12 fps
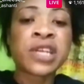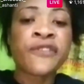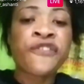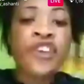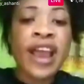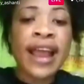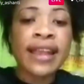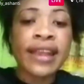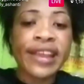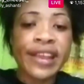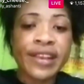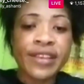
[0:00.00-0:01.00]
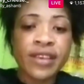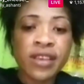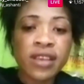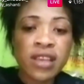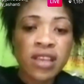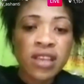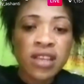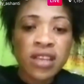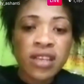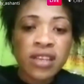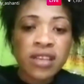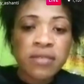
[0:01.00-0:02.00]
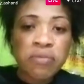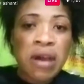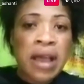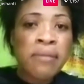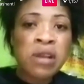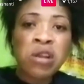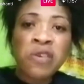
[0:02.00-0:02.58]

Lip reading: She pre-handed. Why me